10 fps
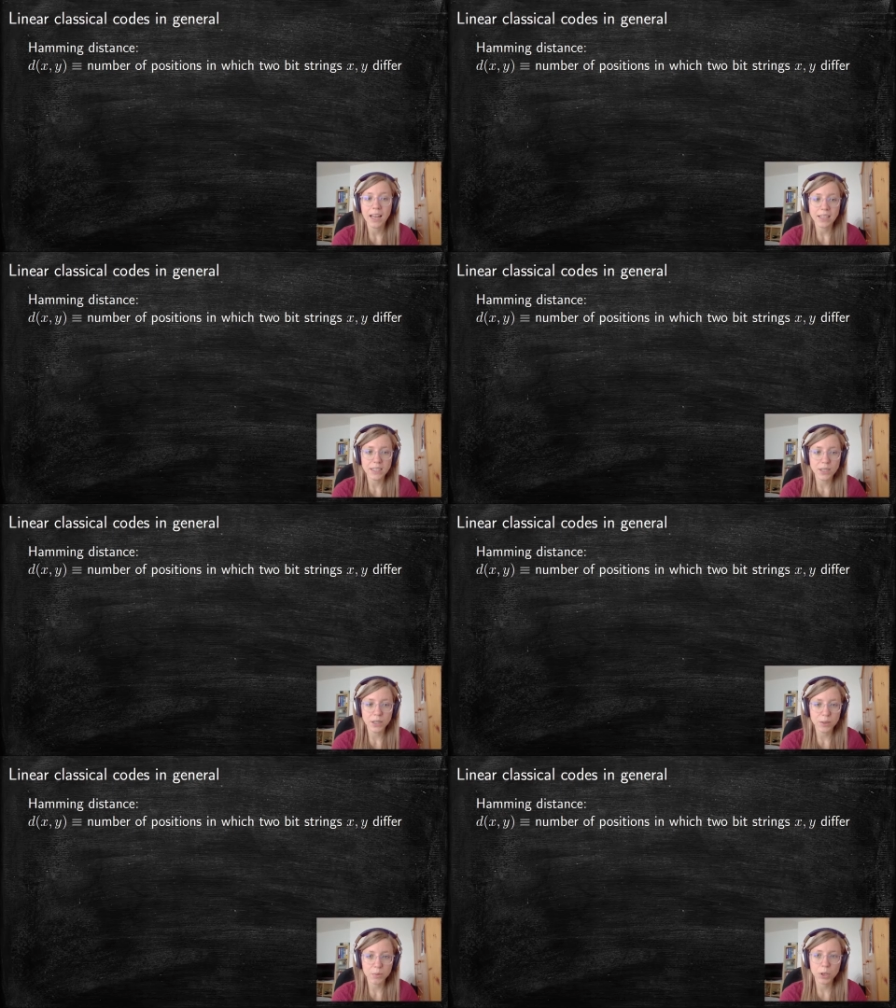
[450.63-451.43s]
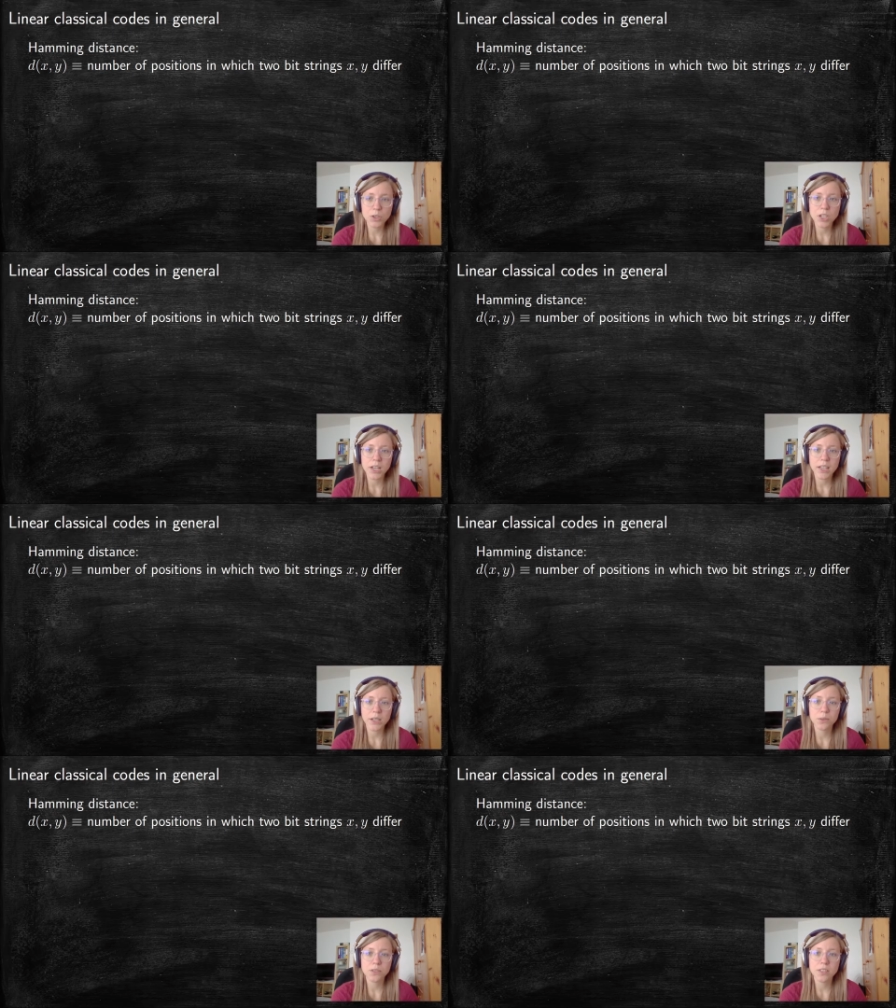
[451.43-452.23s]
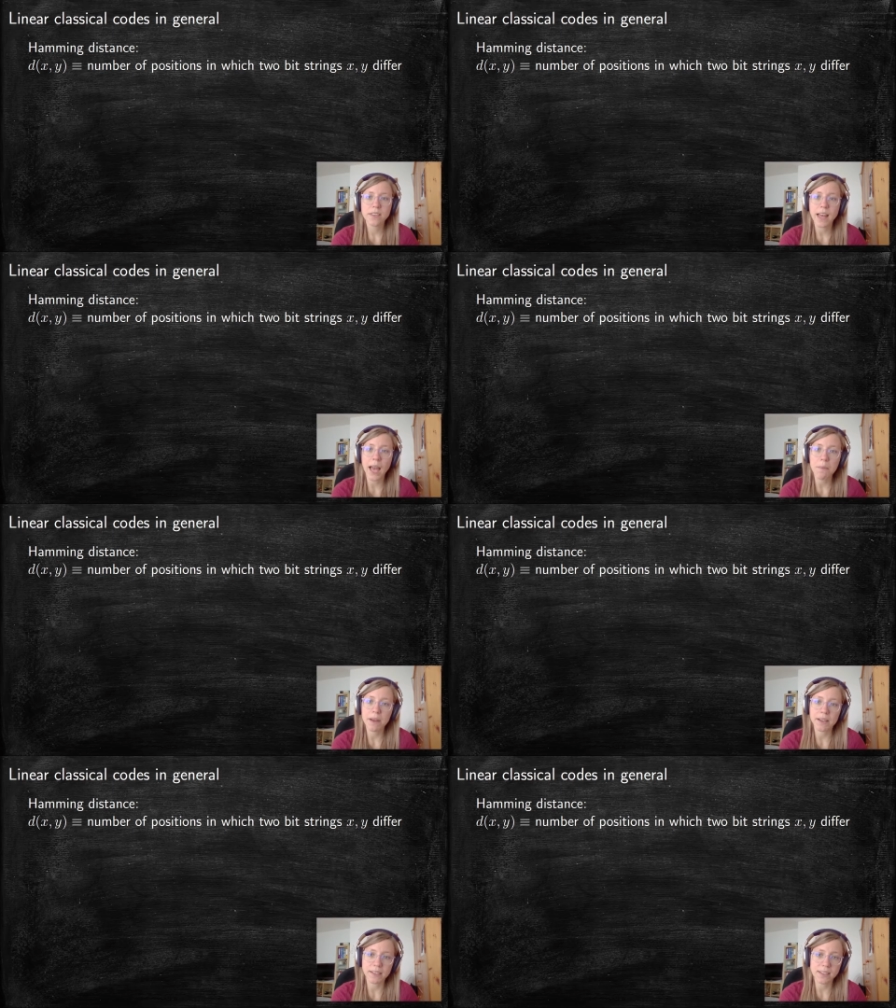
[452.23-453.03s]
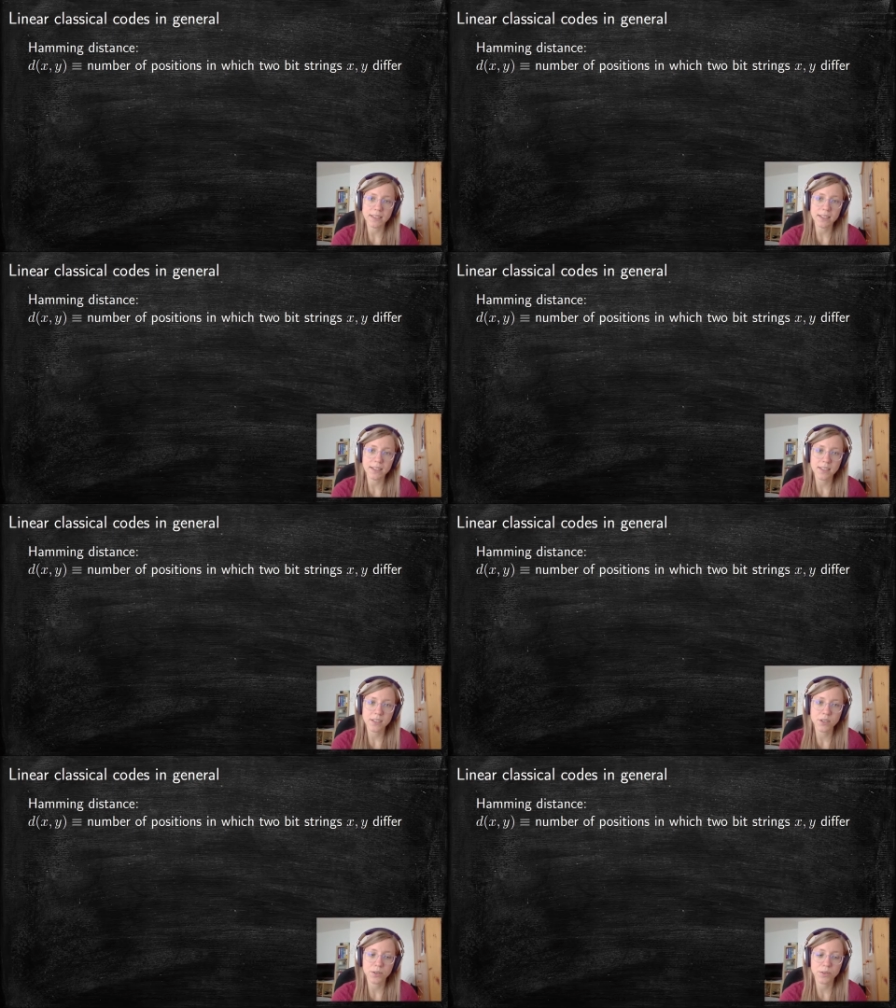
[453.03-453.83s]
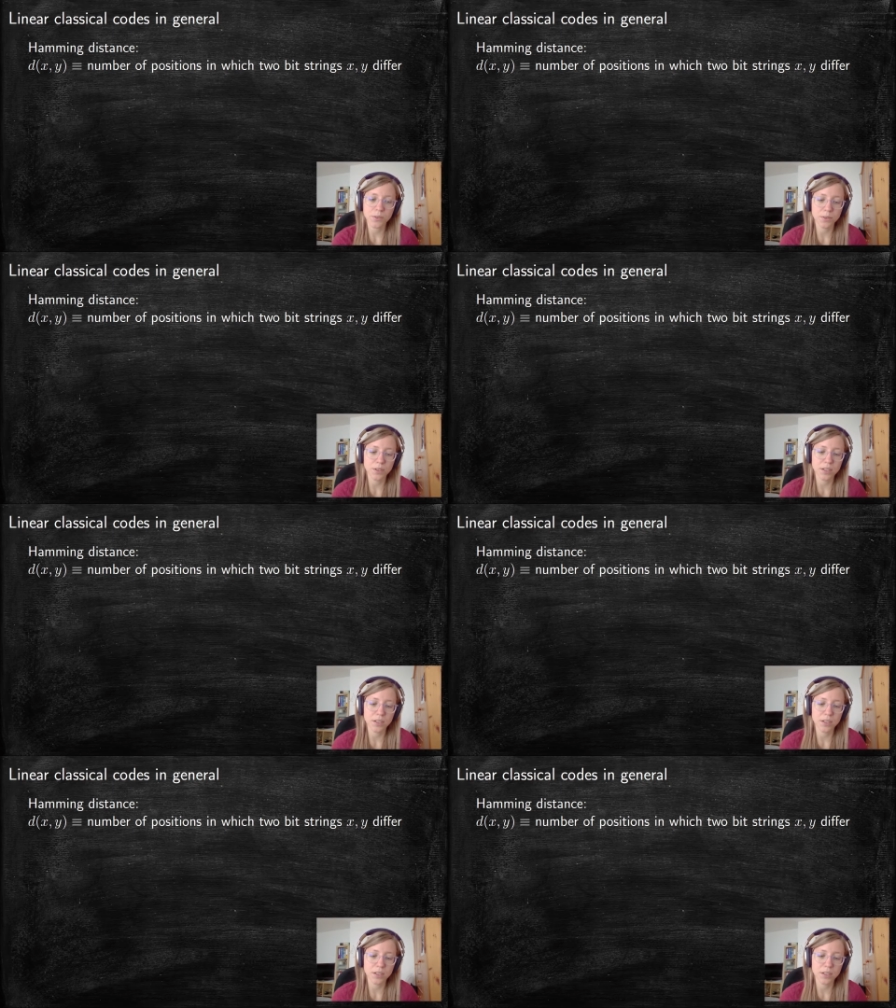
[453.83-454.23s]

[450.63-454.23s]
And we usually use the Hamming distance to